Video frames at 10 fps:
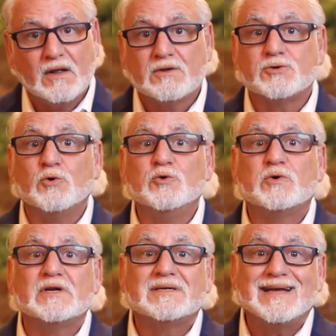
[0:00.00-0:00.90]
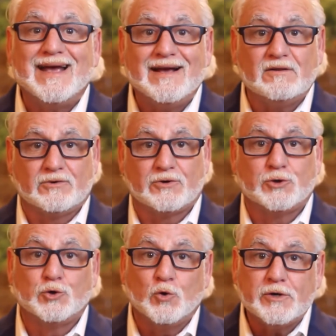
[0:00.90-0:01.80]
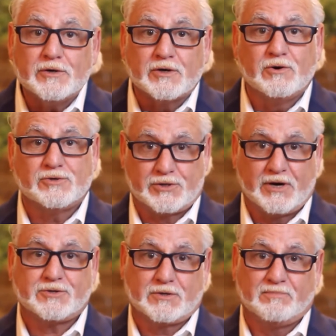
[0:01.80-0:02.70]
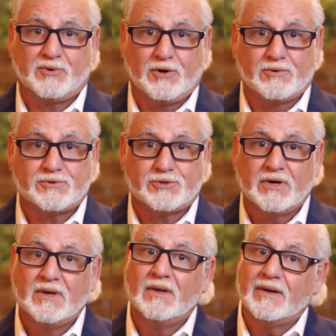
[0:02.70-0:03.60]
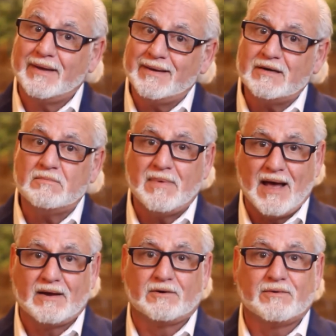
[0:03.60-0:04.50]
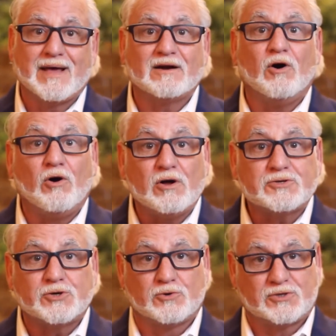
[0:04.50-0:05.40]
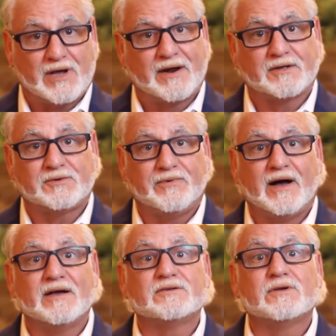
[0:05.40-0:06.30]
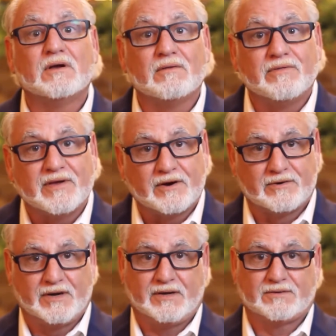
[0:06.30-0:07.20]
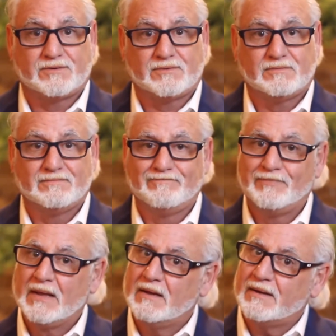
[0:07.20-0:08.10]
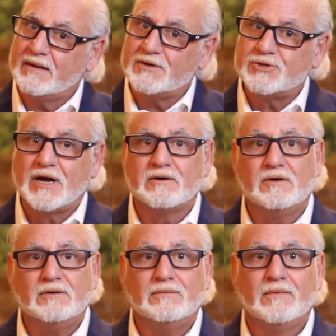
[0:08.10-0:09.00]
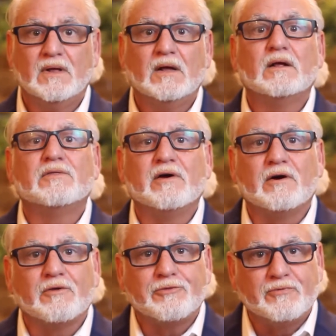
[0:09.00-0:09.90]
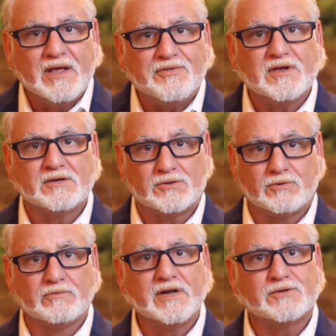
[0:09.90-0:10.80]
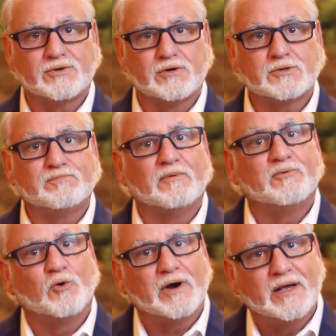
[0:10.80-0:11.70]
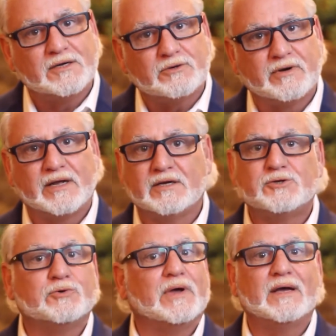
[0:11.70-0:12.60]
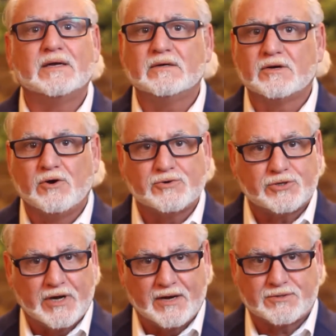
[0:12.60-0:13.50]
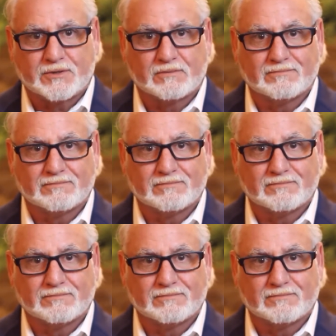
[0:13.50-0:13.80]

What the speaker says: so you can tailor your negotiation approach in a manner that also satisfies their needs. In general, there are three things to research before entering into any negotiation.